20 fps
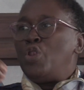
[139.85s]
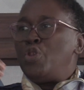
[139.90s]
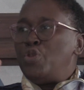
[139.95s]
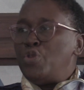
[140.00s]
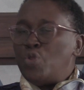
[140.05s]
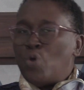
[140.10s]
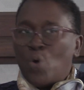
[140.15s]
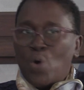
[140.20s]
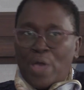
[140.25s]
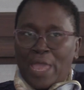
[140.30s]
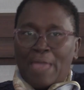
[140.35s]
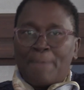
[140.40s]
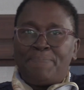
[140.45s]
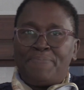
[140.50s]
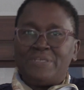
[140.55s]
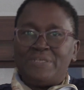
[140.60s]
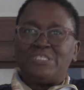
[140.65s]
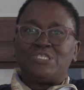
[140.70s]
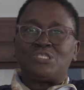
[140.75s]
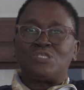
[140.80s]
no
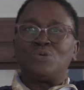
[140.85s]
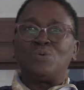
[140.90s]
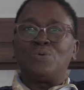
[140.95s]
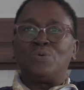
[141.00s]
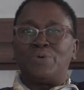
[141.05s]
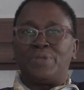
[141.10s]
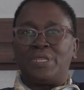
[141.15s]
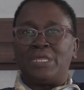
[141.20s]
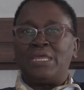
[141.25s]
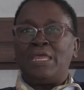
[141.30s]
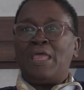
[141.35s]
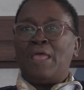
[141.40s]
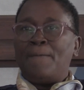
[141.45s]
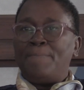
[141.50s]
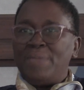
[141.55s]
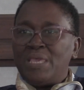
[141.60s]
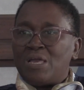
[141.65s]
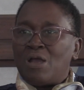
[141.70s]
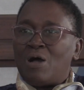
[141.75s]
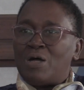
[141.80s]
episode,
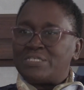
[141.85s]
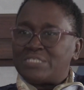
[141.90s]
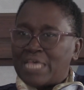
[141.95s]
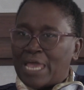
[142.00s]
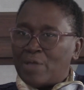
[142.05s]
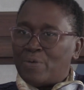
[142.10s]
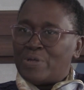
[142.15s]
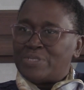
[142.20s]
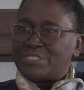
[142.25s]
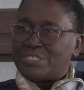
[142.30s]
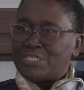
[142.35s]
because I was